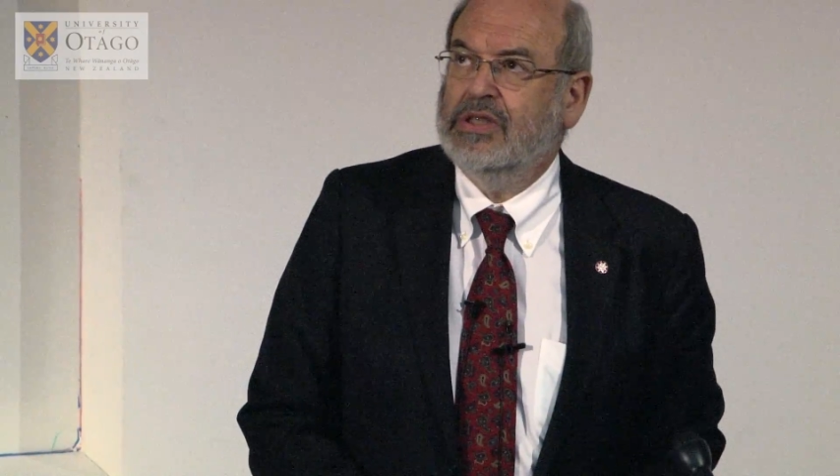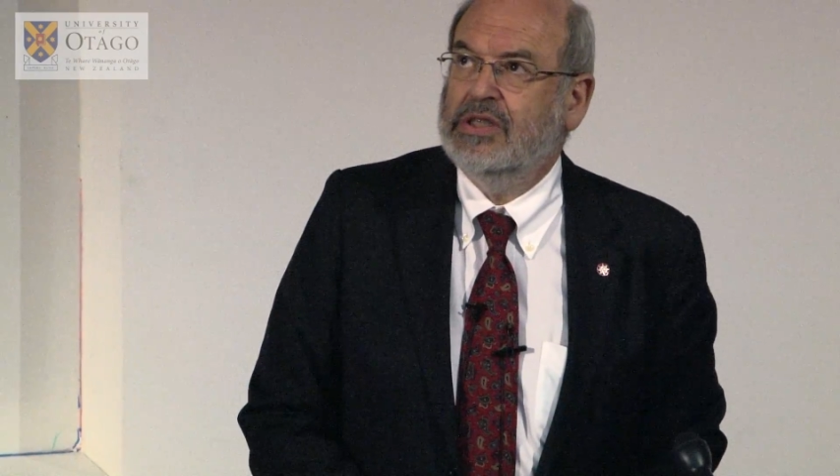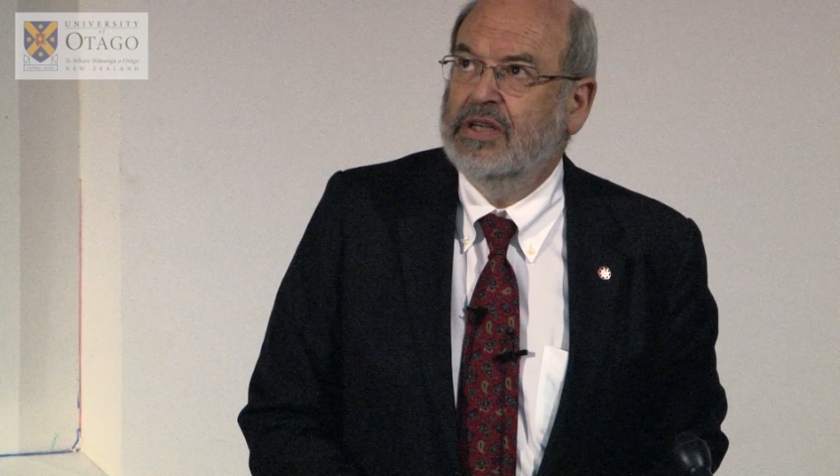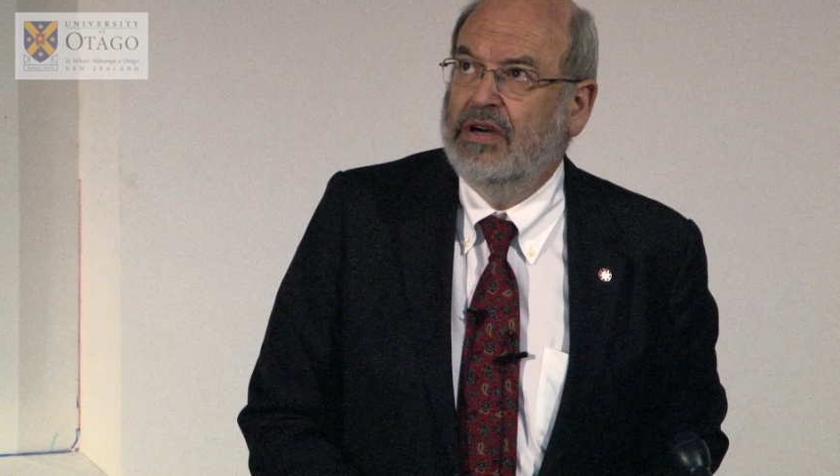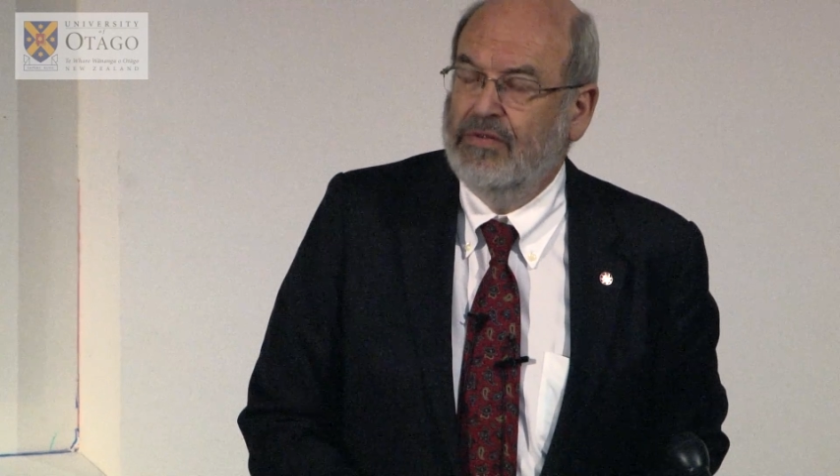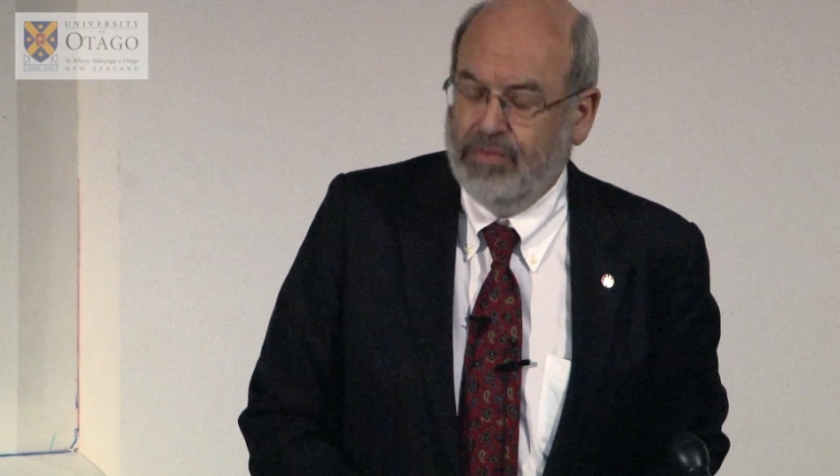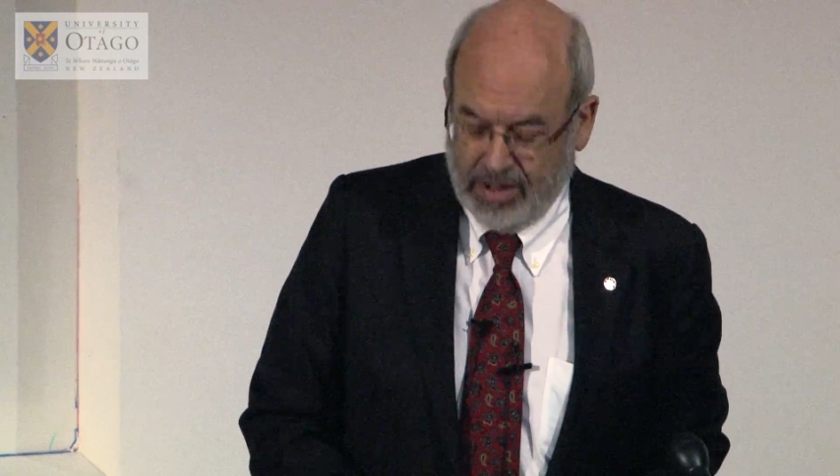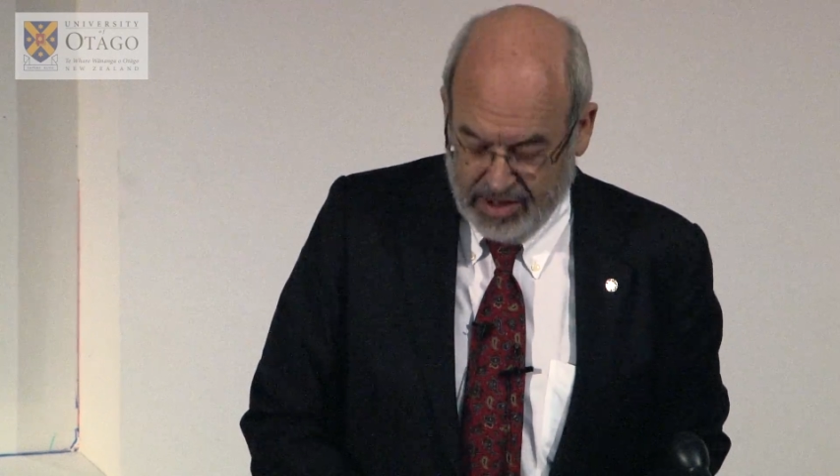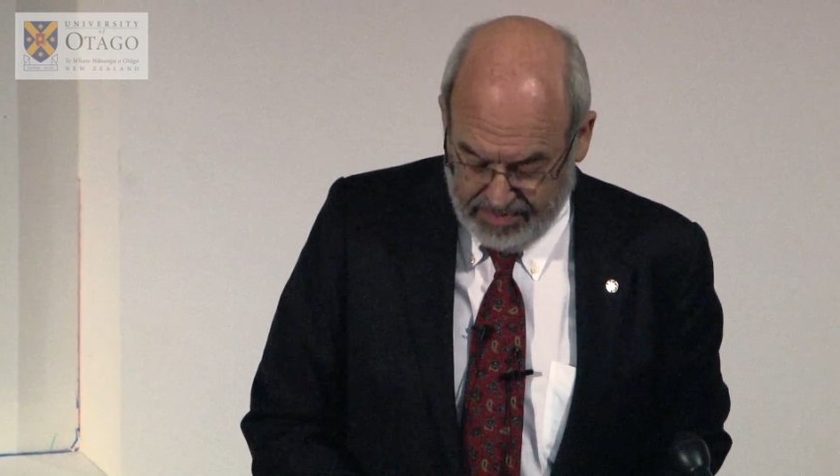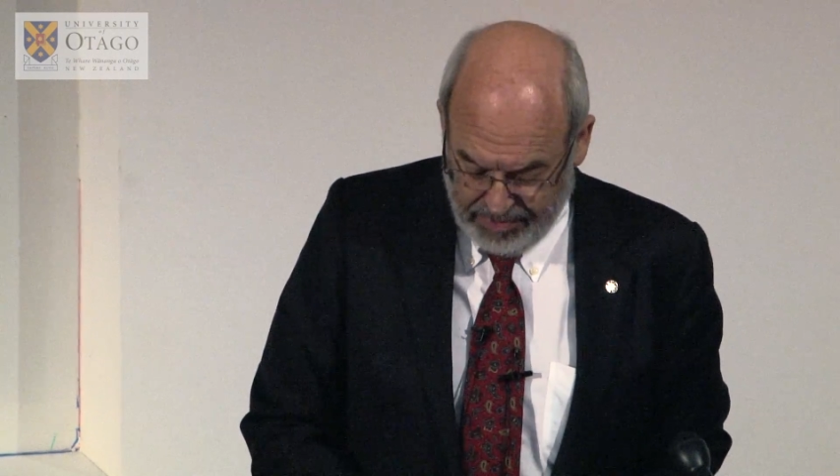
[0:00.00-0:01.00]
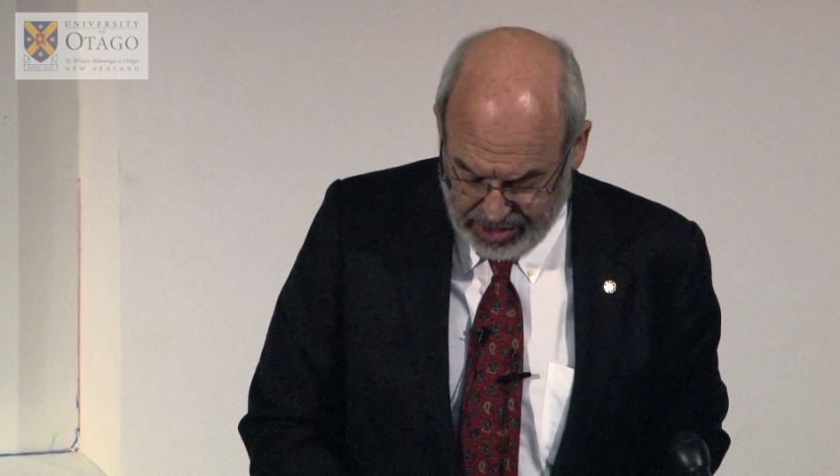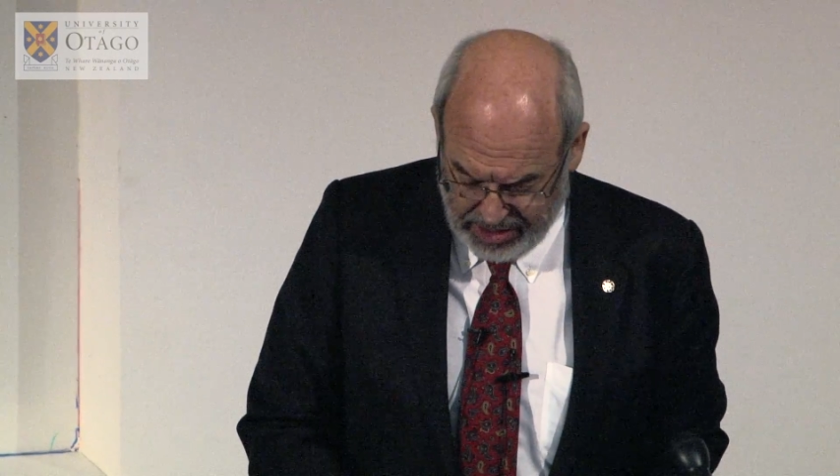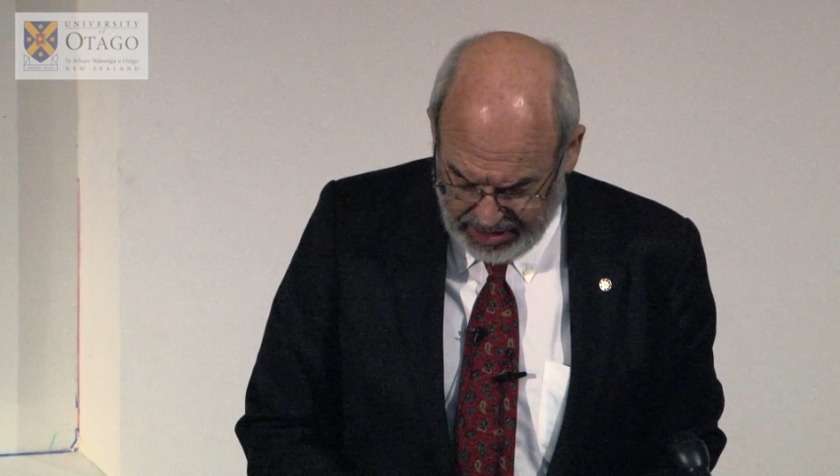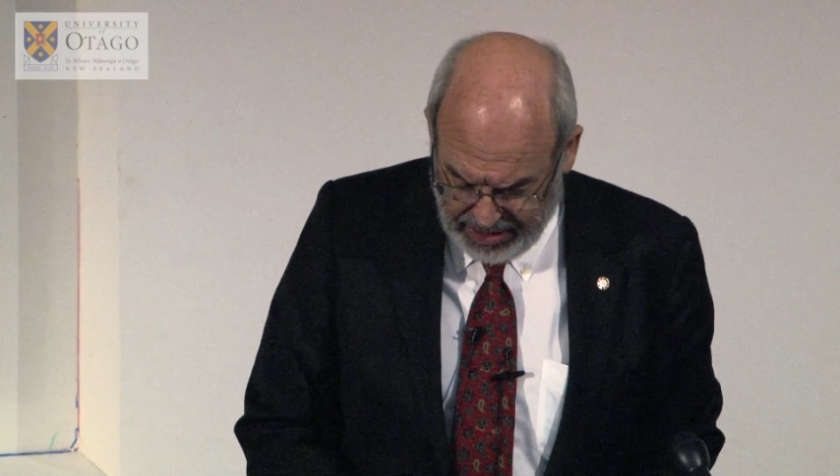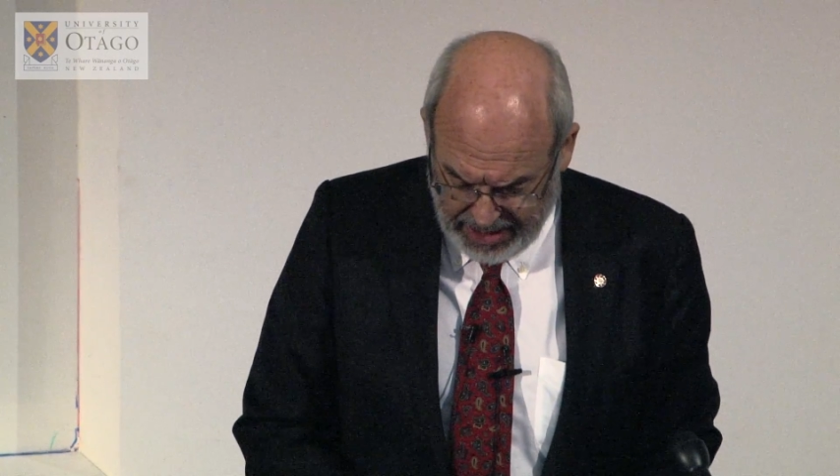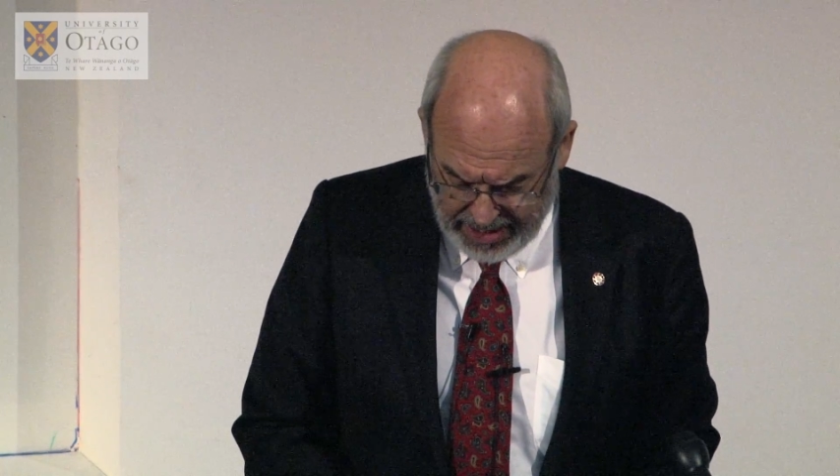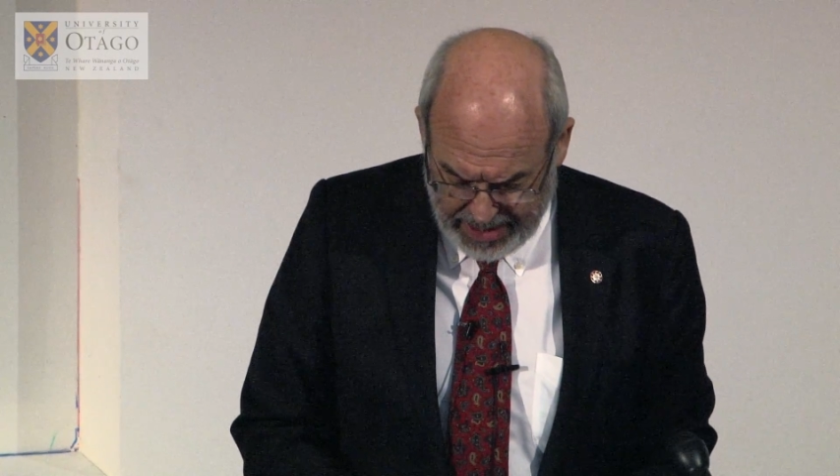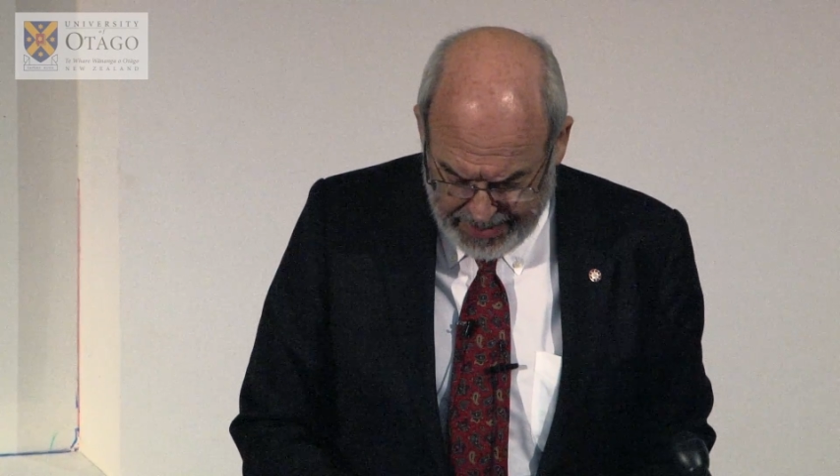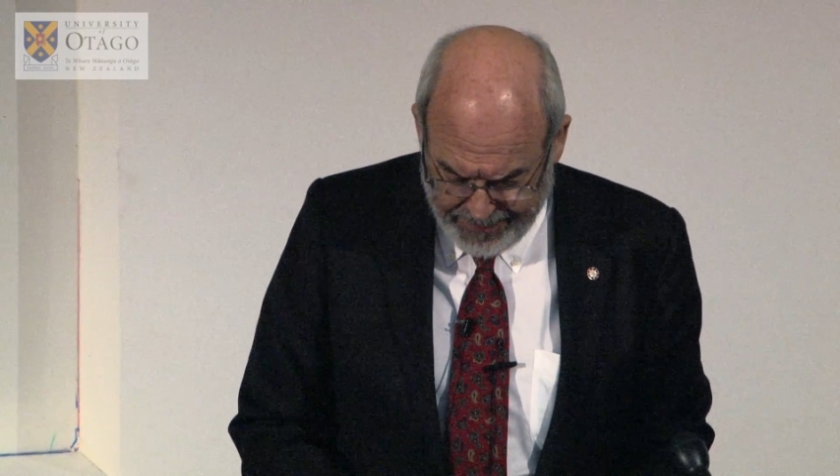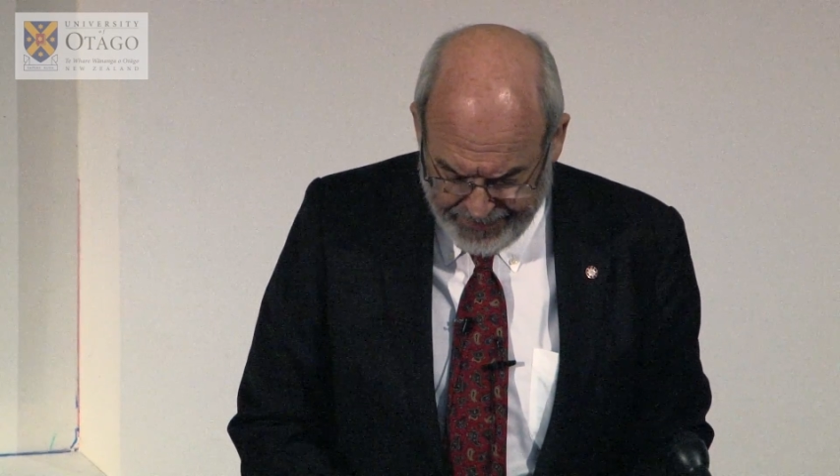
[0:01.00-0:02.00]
itself, which is mission-led.